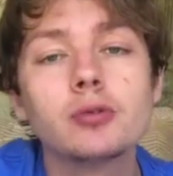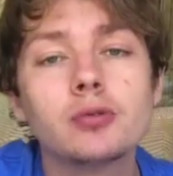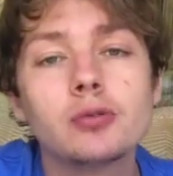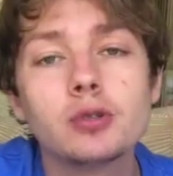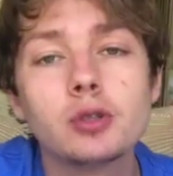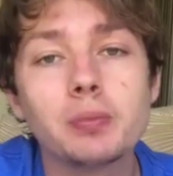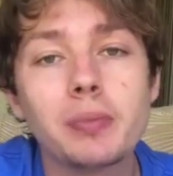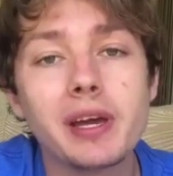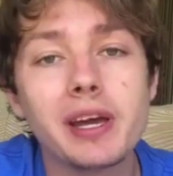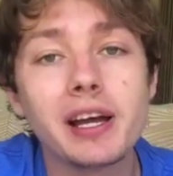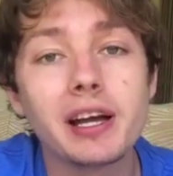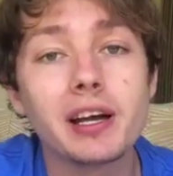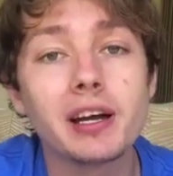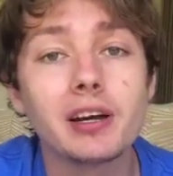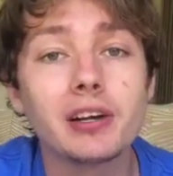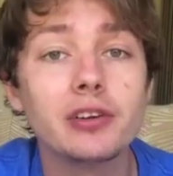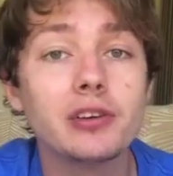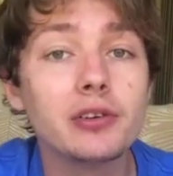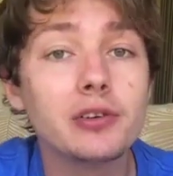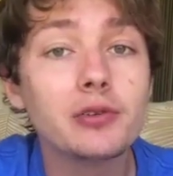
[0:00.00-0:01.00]
to make
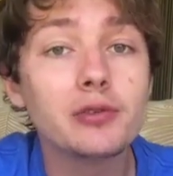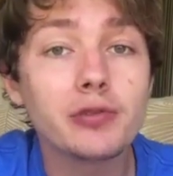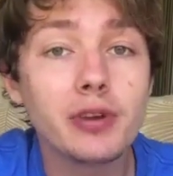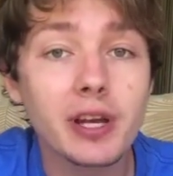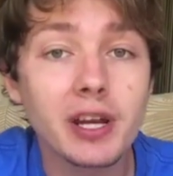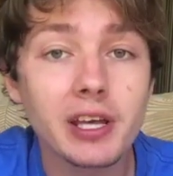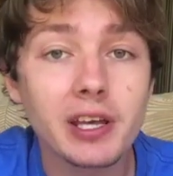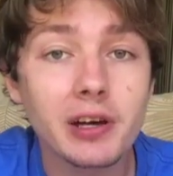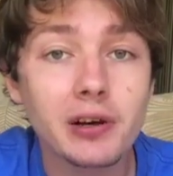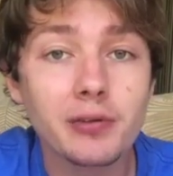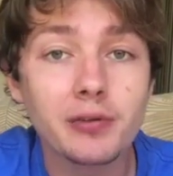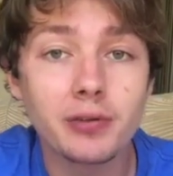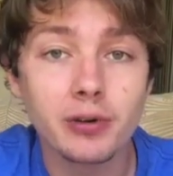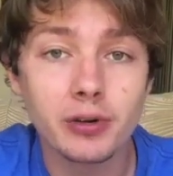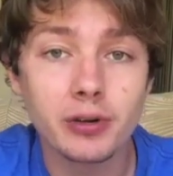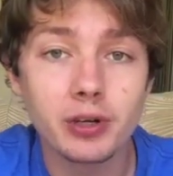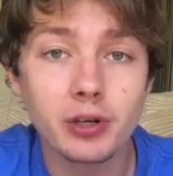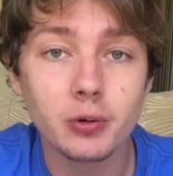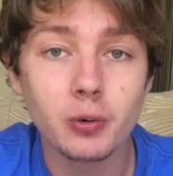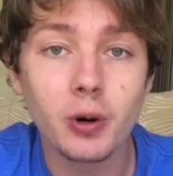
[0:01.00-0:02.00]
a new video
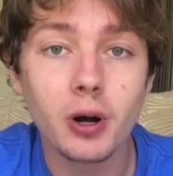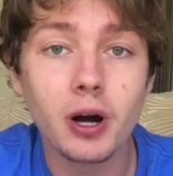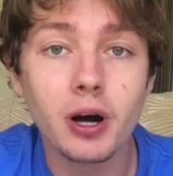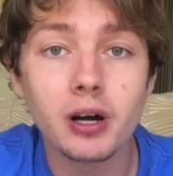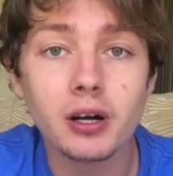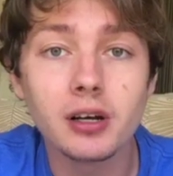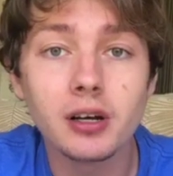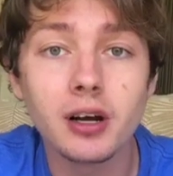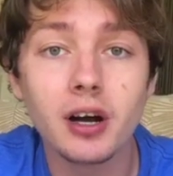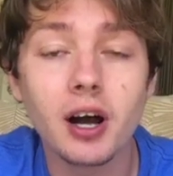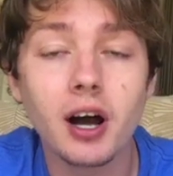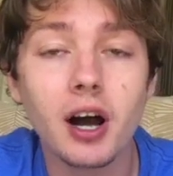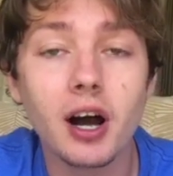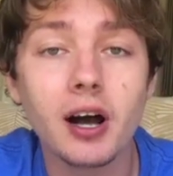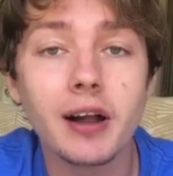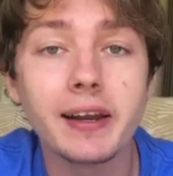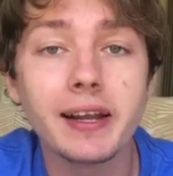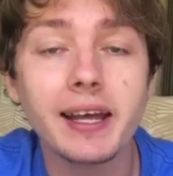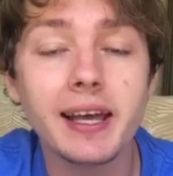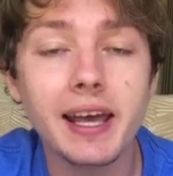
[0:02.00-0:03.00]
for you all
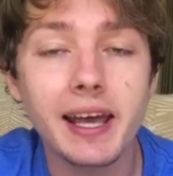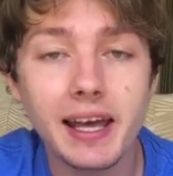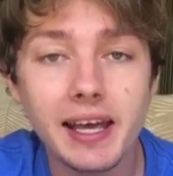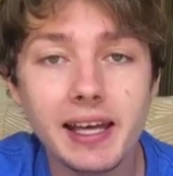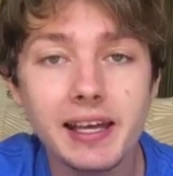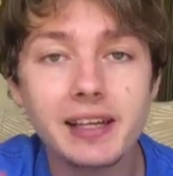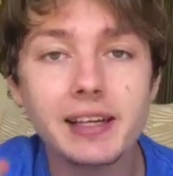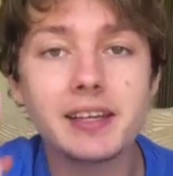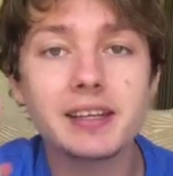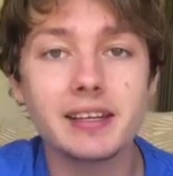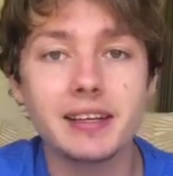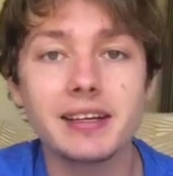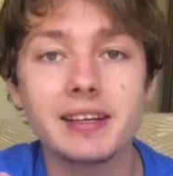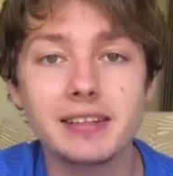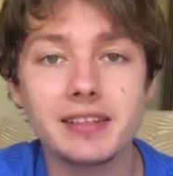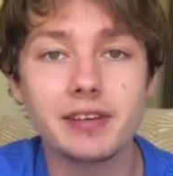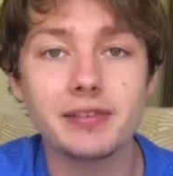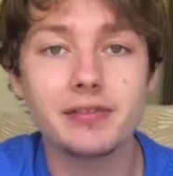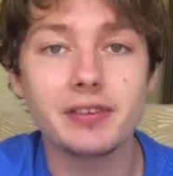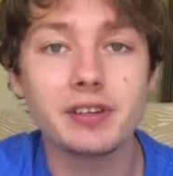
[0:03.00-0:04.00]
on 8 key
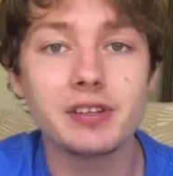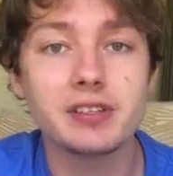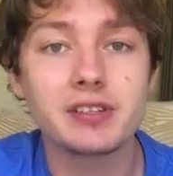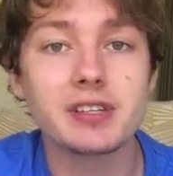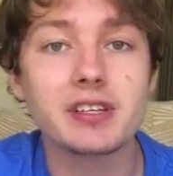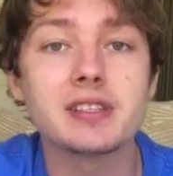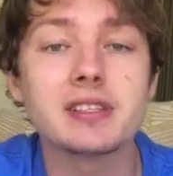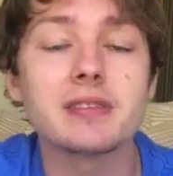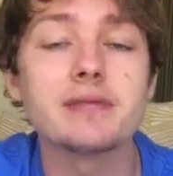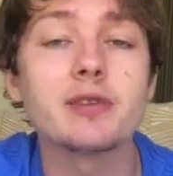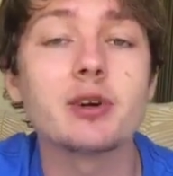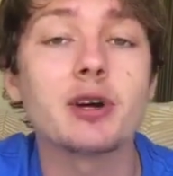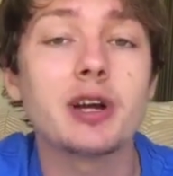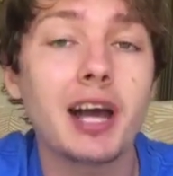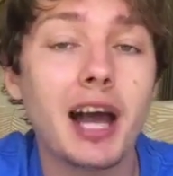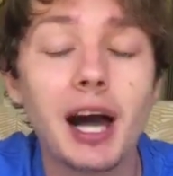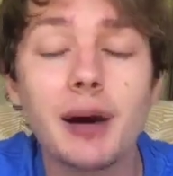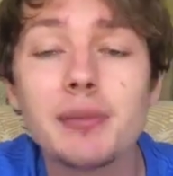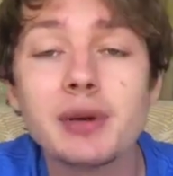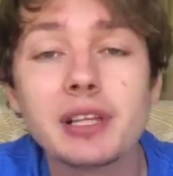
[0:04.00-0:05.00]
differences in
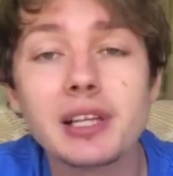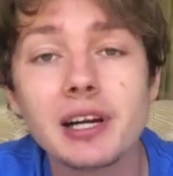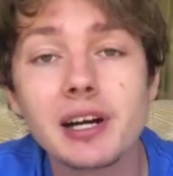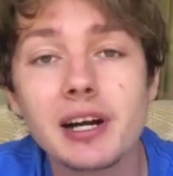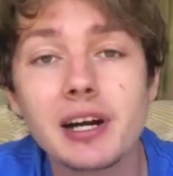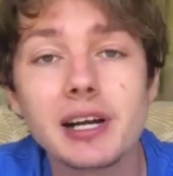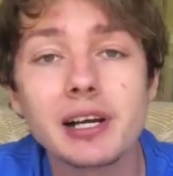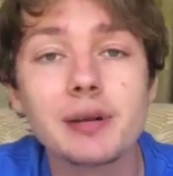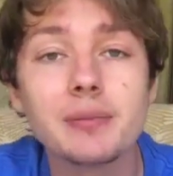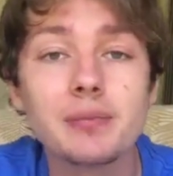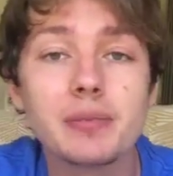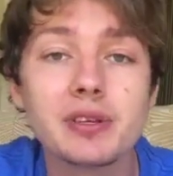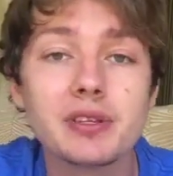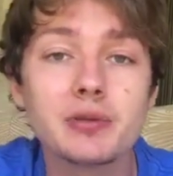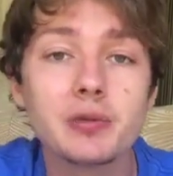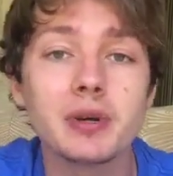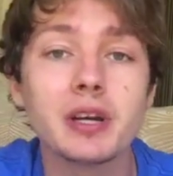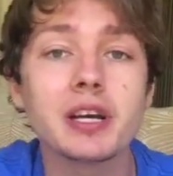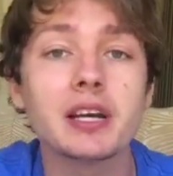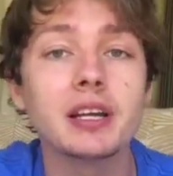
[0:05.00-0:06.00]
vocabulary
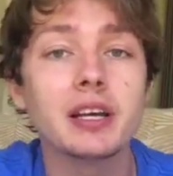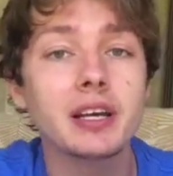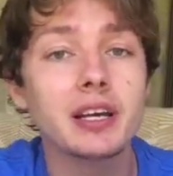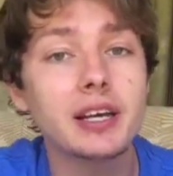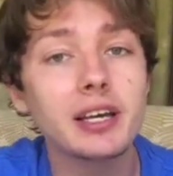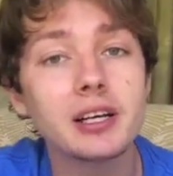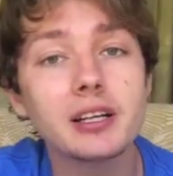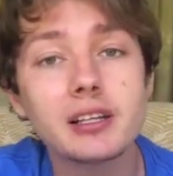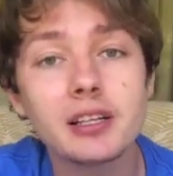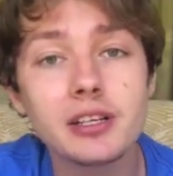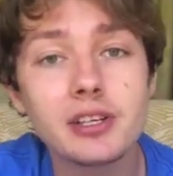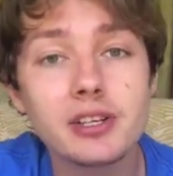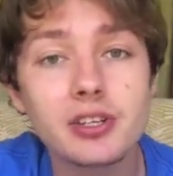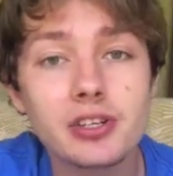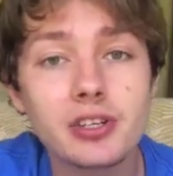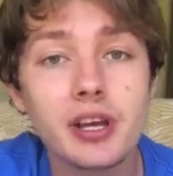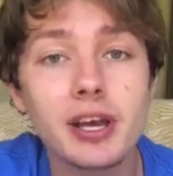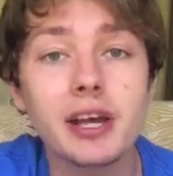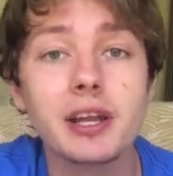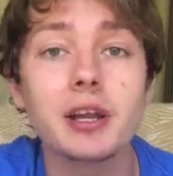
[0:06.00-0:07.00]
between
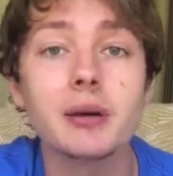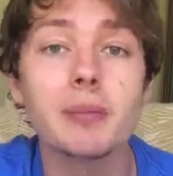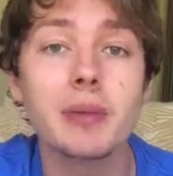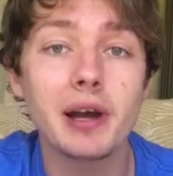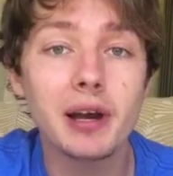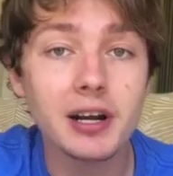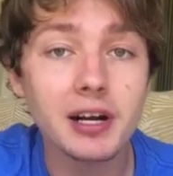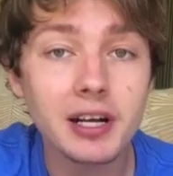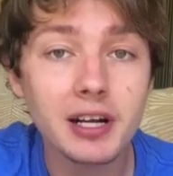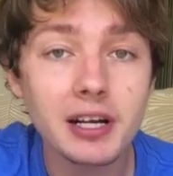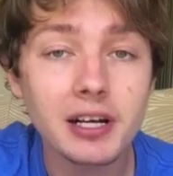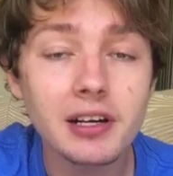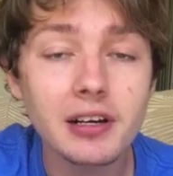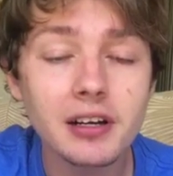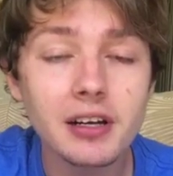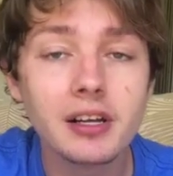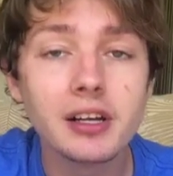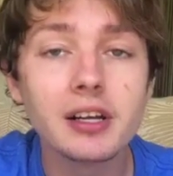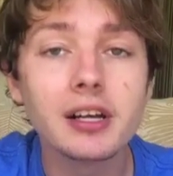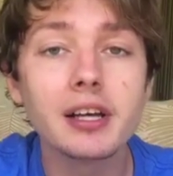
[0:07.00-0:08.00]
English in
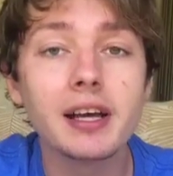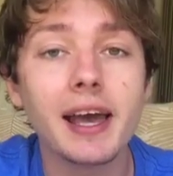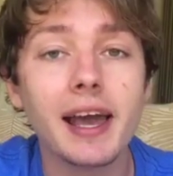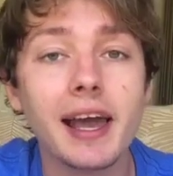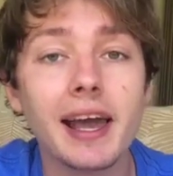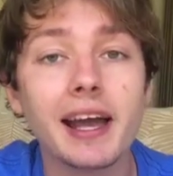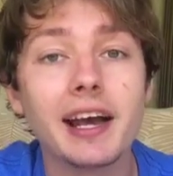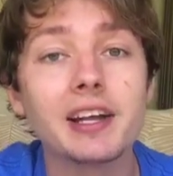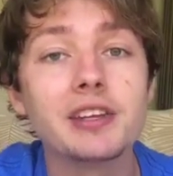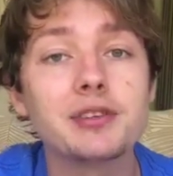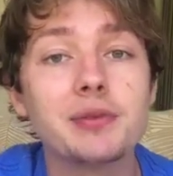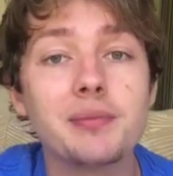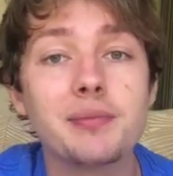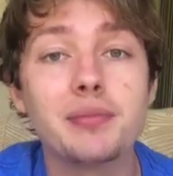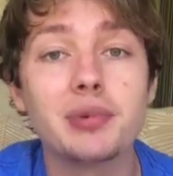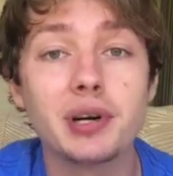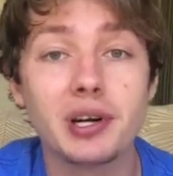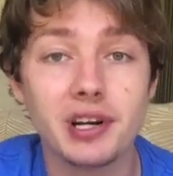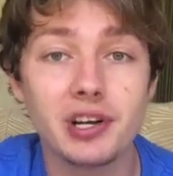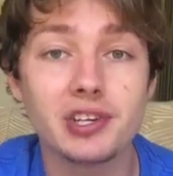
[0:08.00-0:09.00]
America and
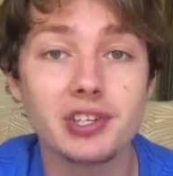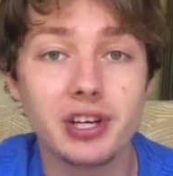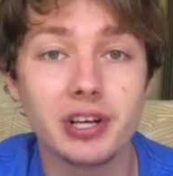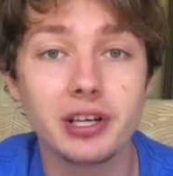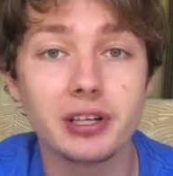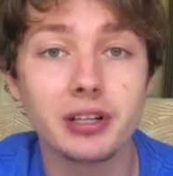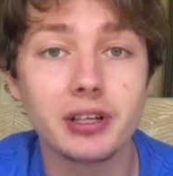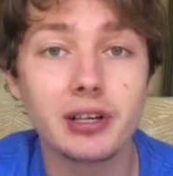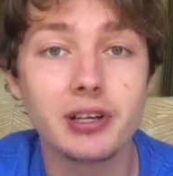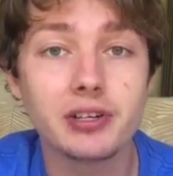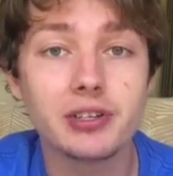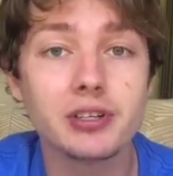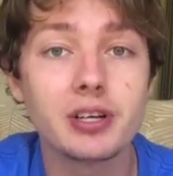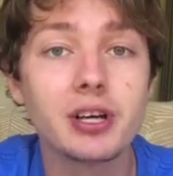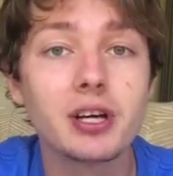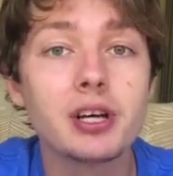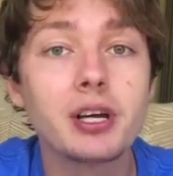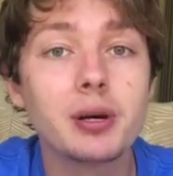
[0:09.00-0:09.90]
British English.